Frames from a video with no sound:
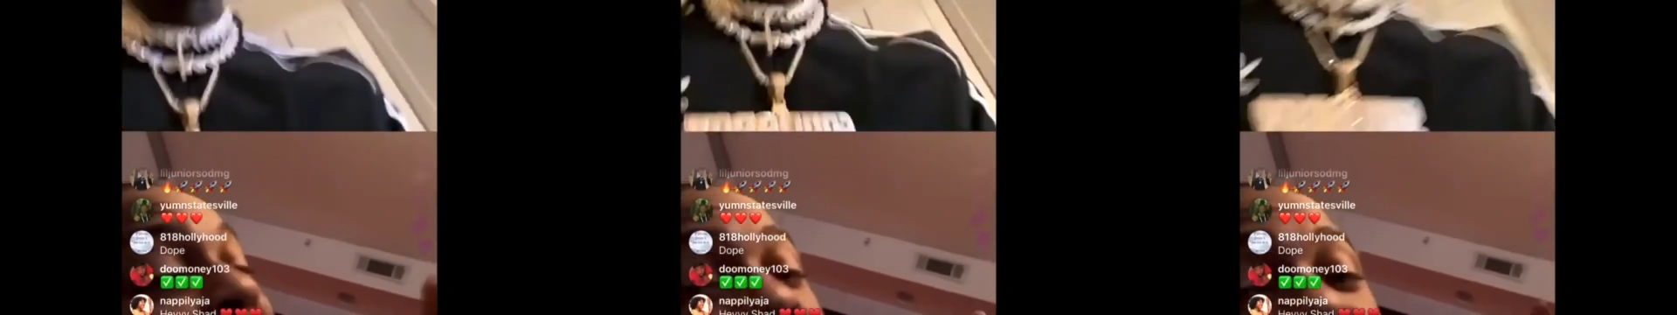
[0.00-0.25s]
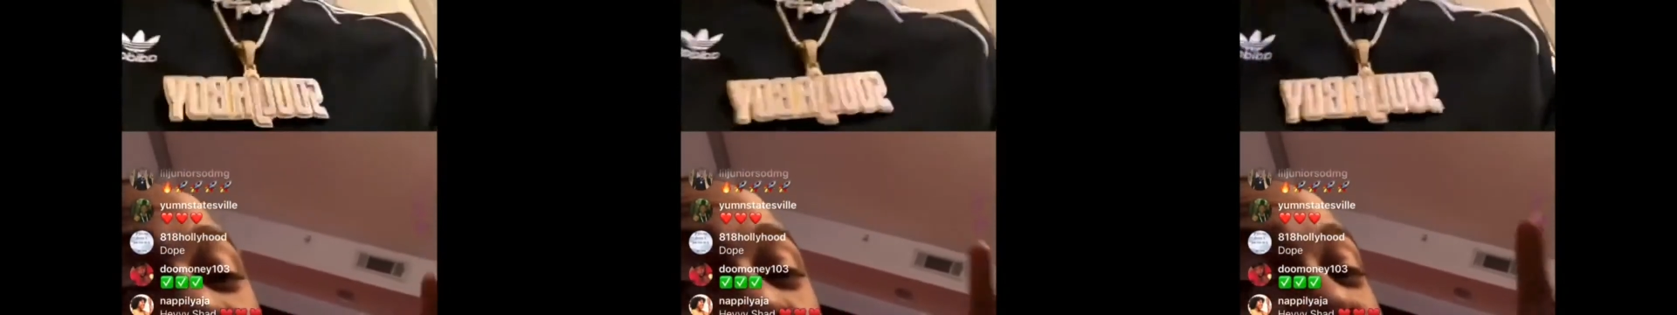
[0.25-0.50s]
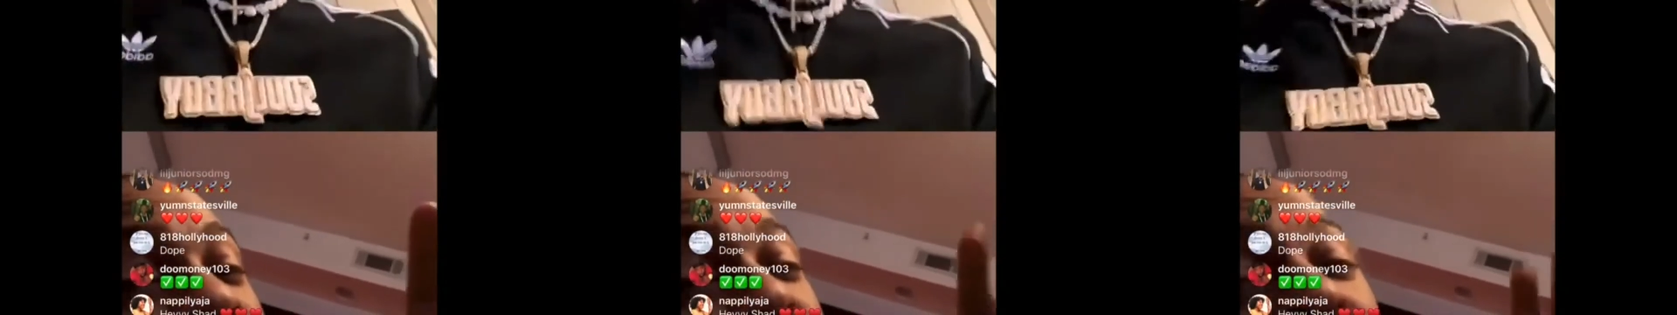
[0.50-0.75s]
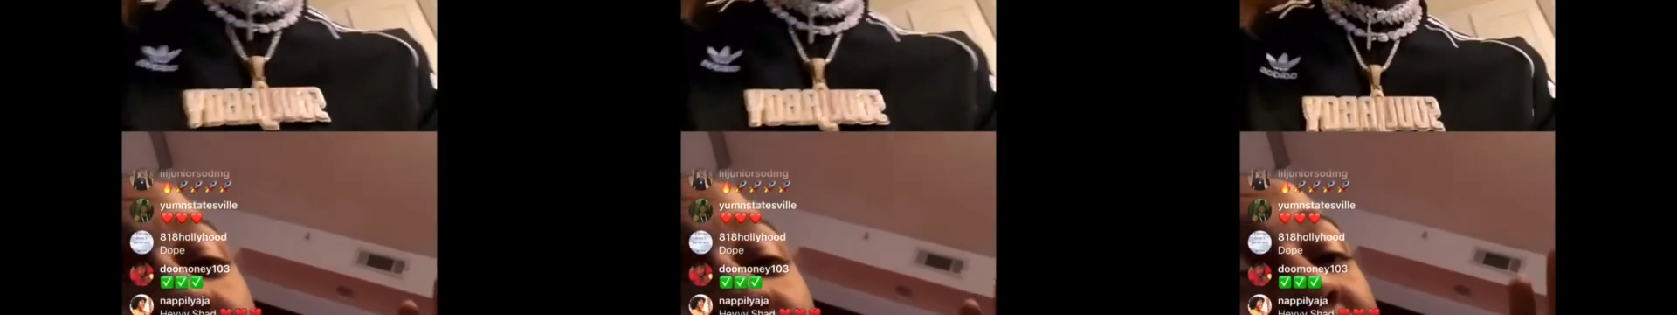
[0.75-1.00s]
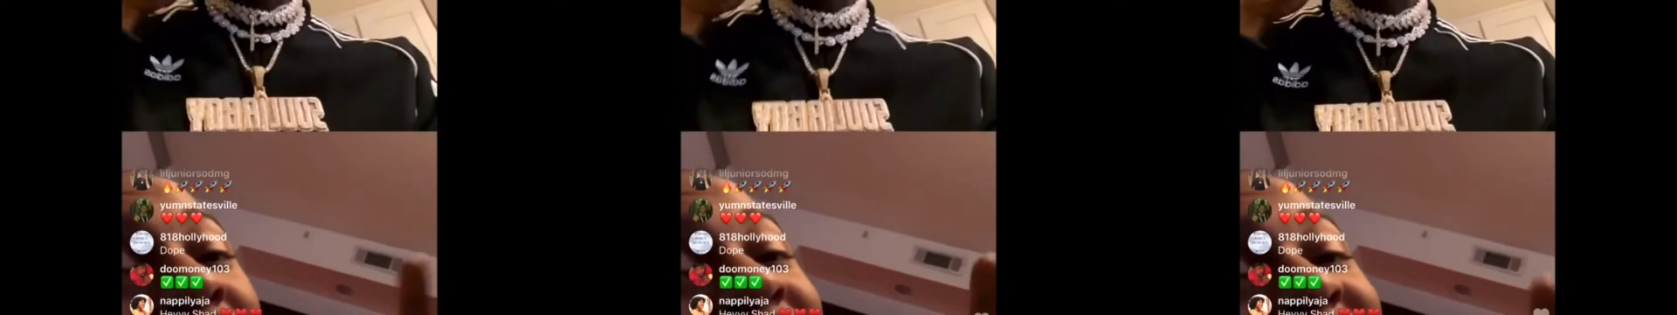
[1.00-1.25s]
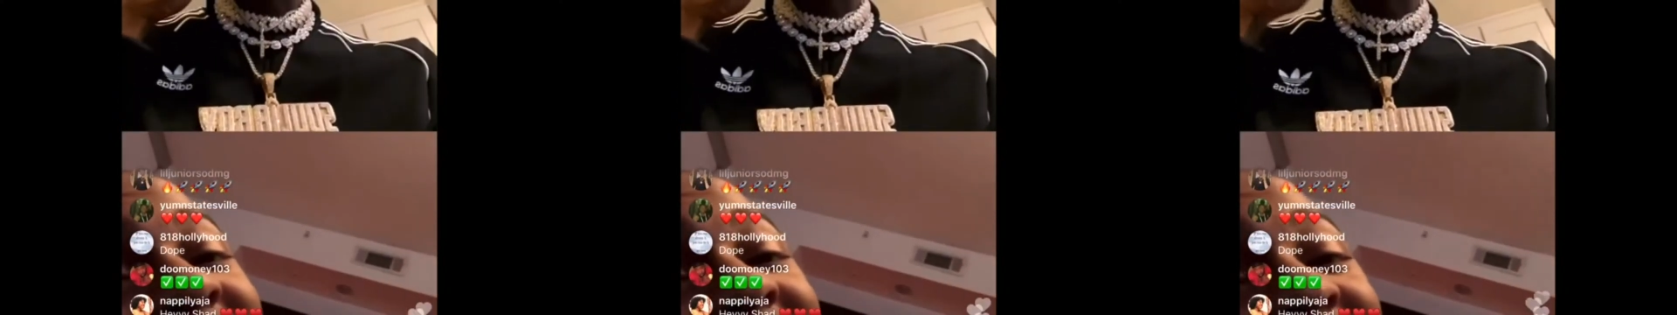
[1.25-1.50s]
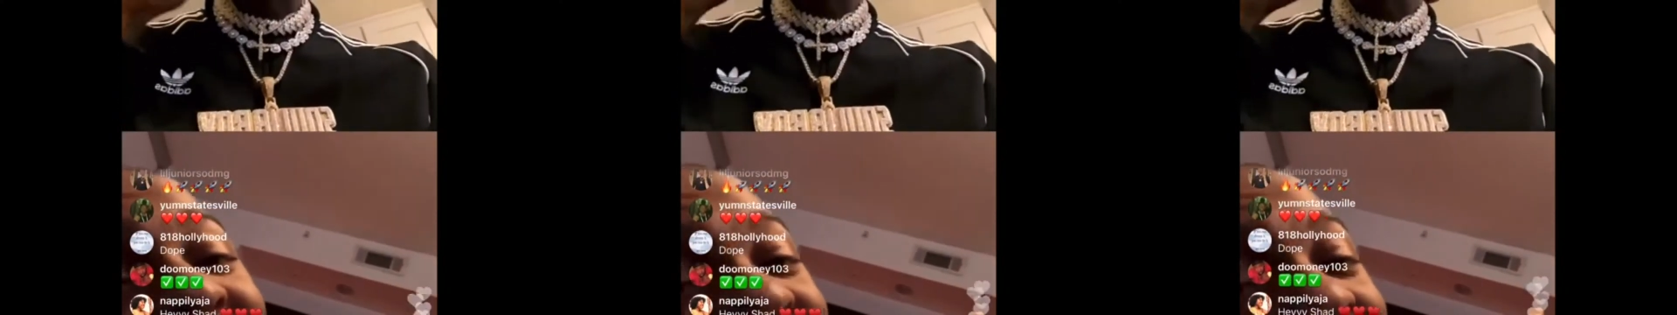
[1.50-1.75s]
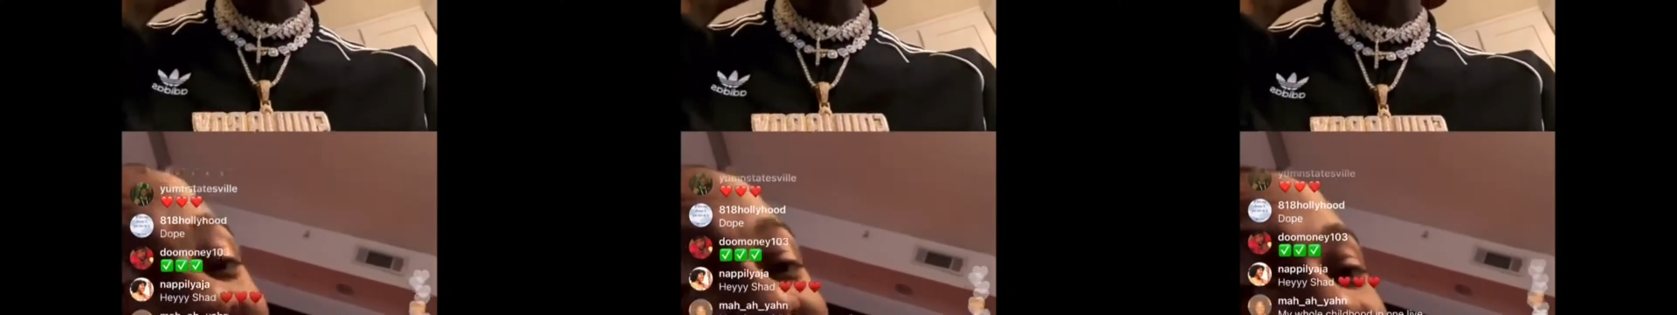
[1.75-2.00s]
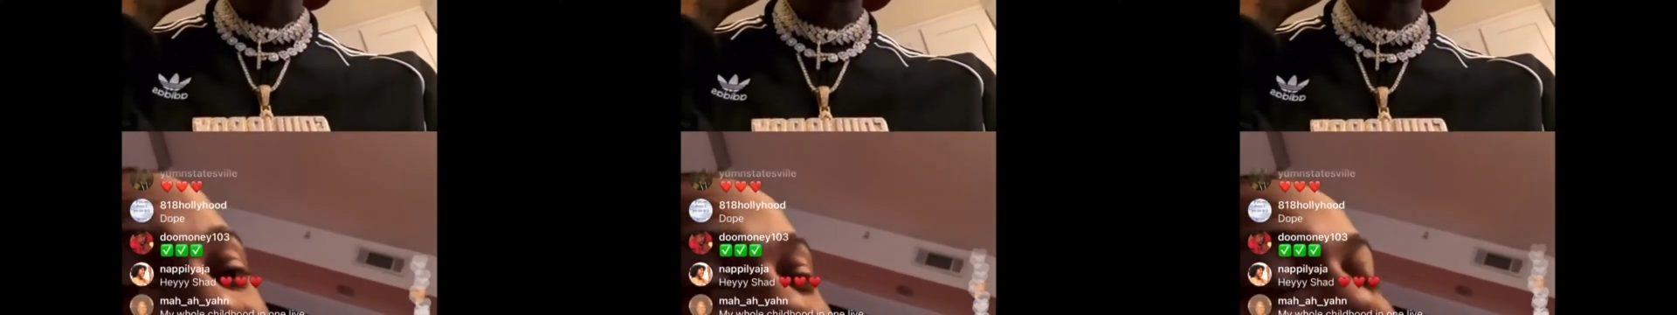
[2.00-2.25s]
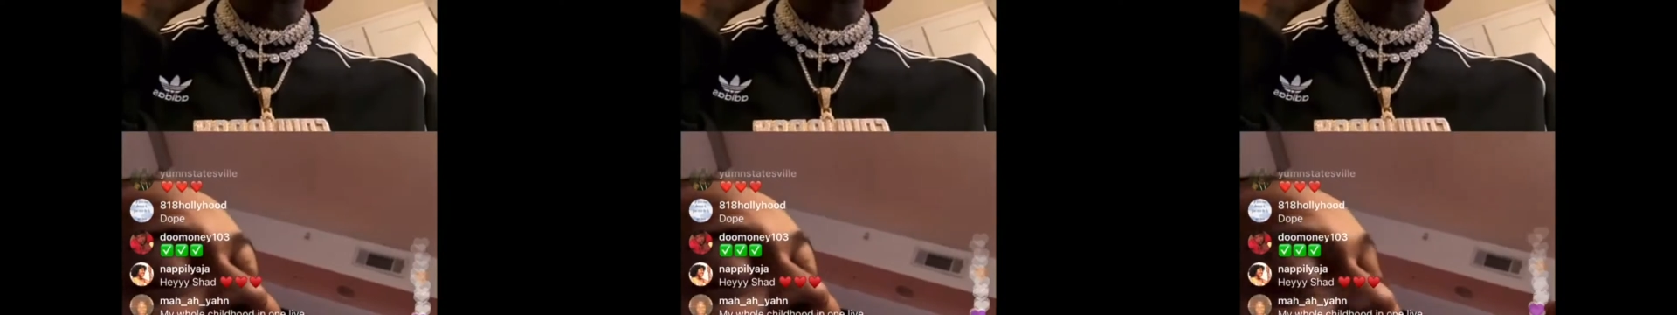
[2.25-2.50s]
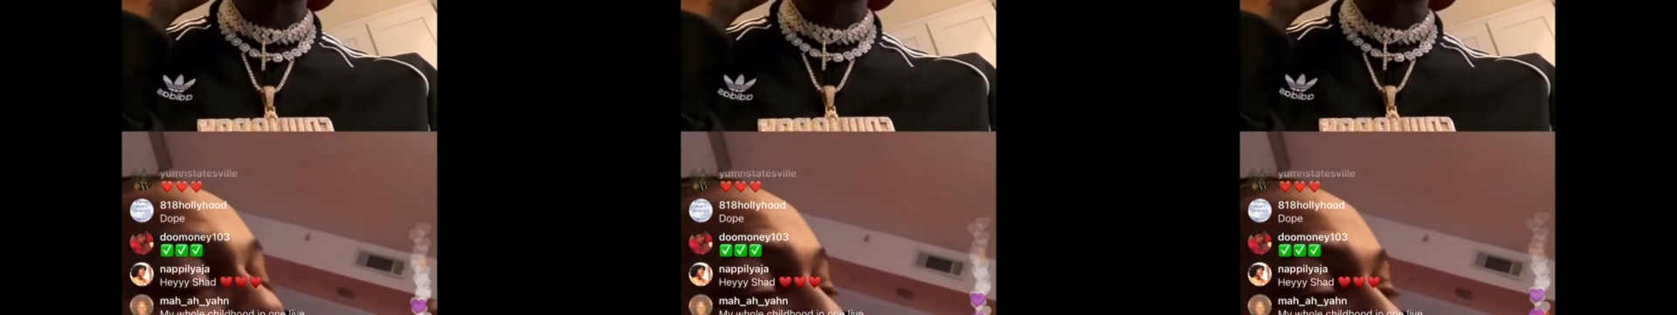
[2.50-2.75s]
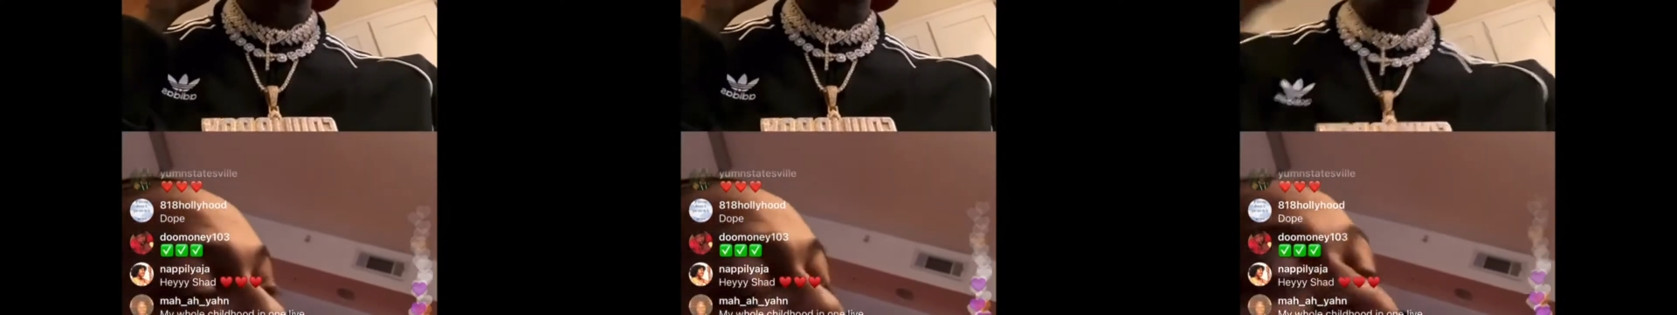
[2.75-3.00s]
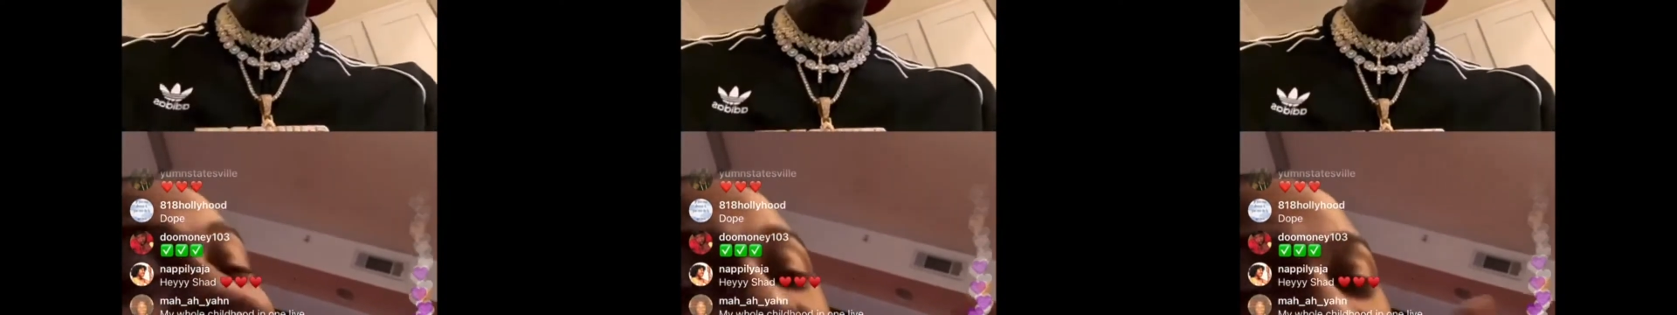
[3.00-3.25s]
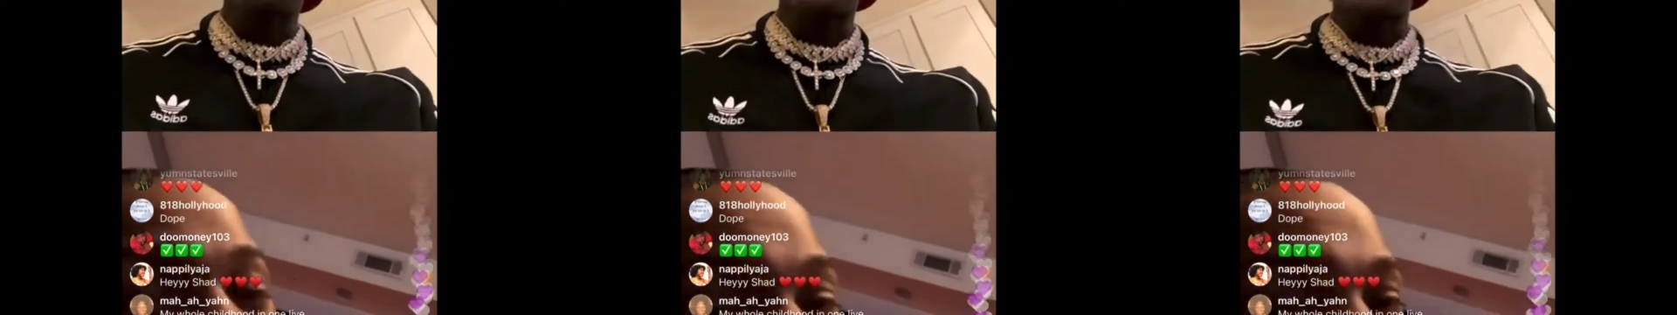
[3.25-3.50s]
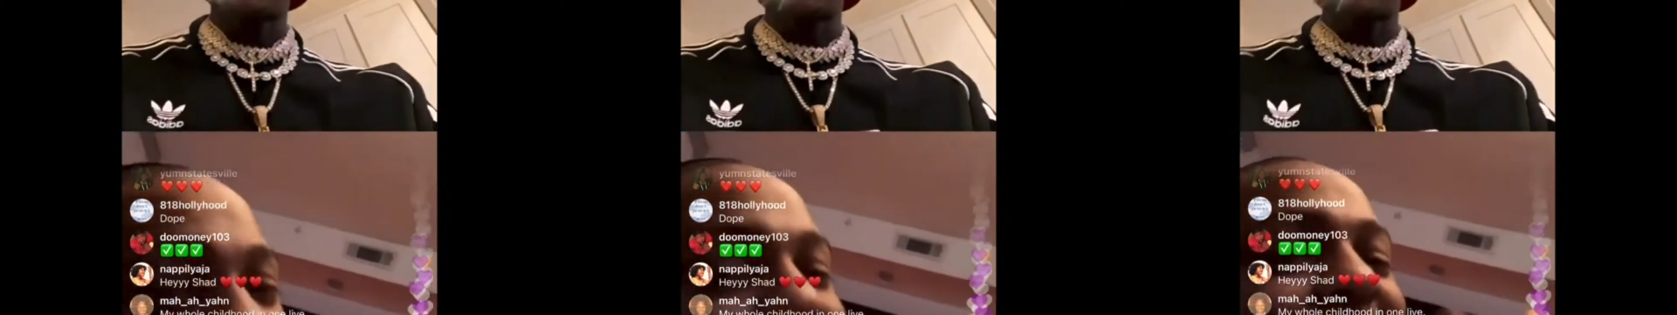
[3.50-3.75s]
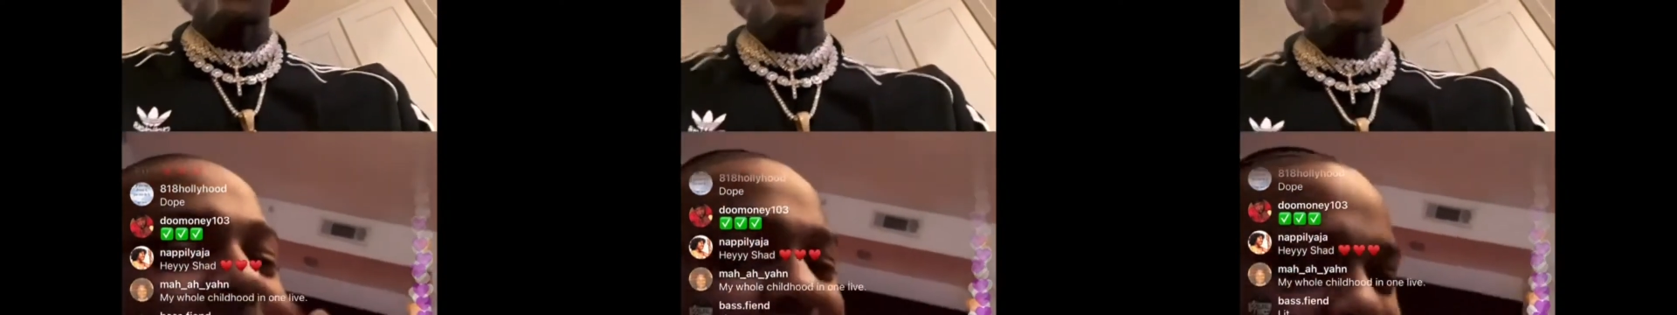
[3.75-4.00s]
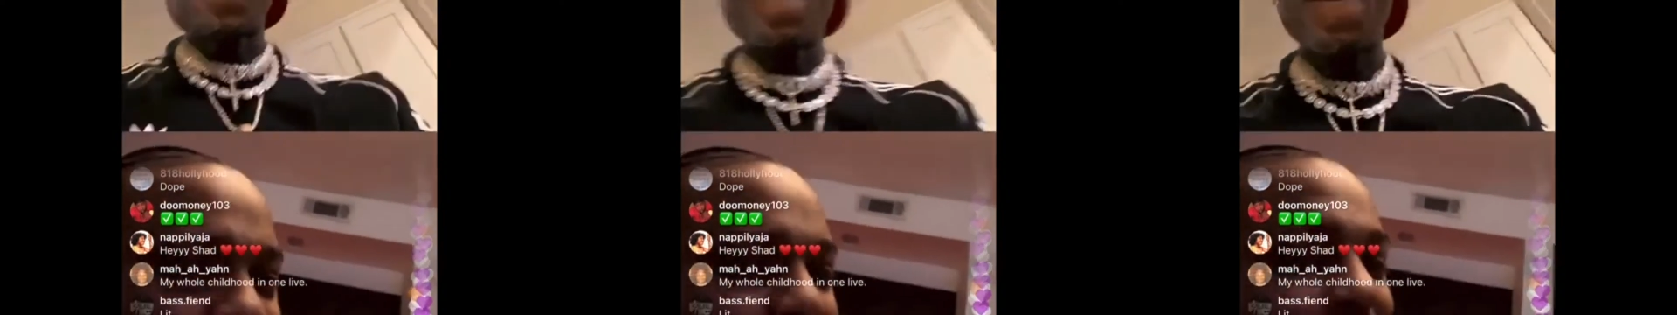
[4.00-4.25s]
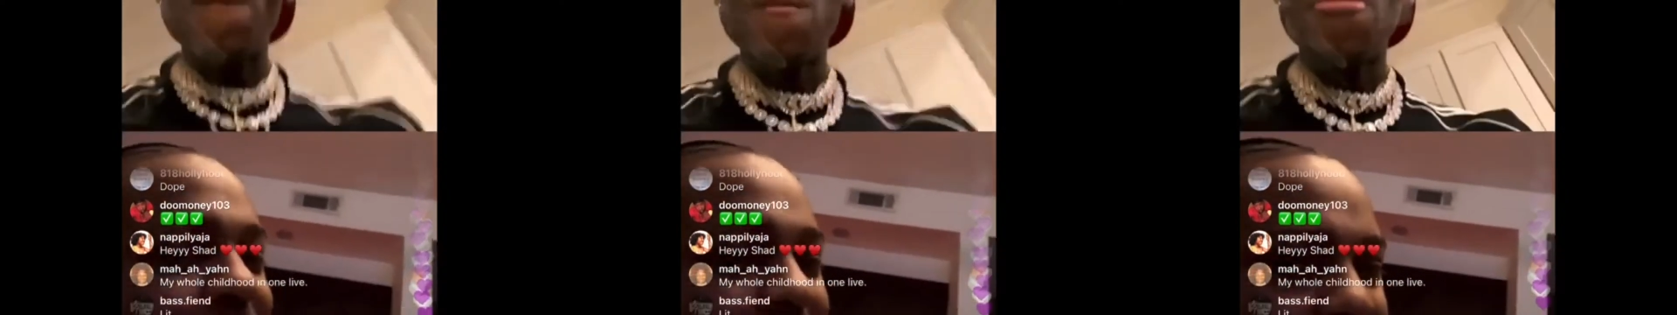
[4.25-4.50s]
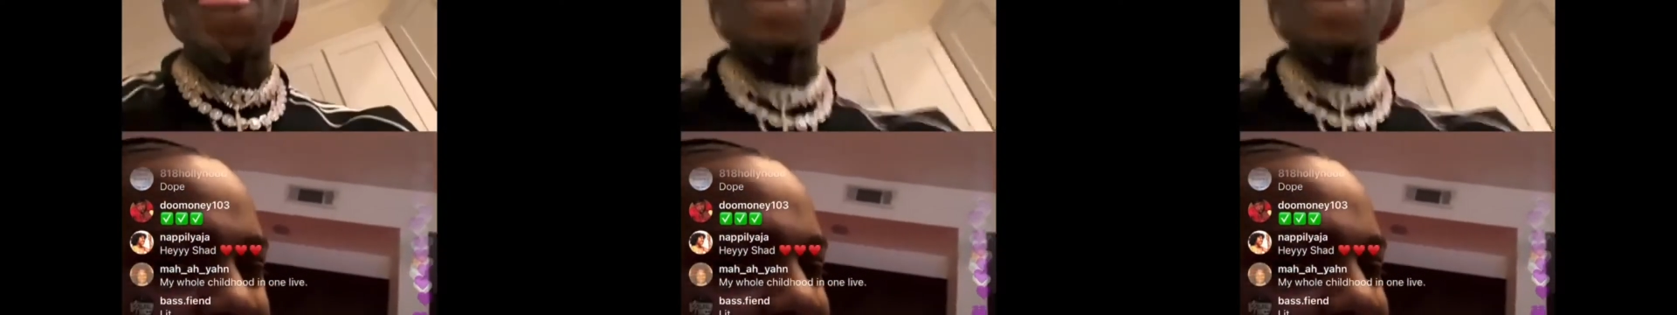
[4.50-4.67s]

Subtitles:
Nobody's mouth can be seen.